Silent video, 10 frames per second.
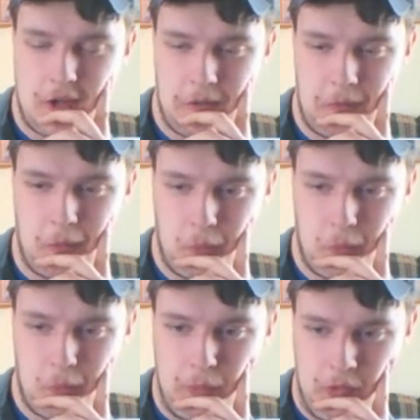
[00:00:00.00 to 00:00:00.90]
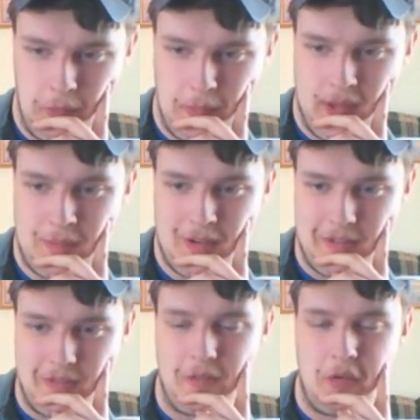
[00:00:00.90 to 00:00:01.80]
Usually, as a general rule
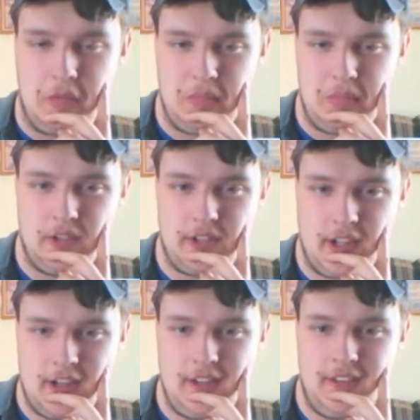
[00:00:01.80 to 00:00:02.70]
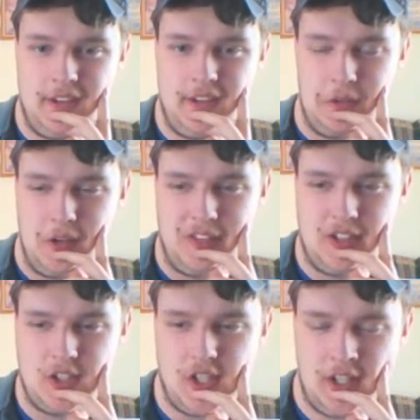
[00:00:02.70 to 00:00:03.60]
with me, my favorite meal is anything
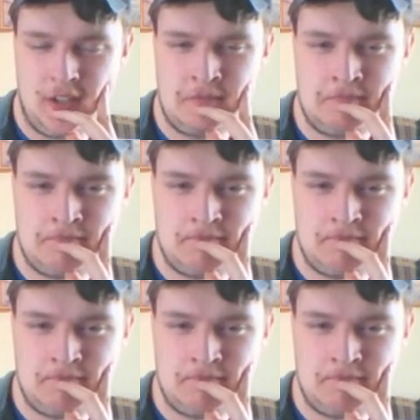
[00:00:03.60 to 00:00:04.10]
involving chicken.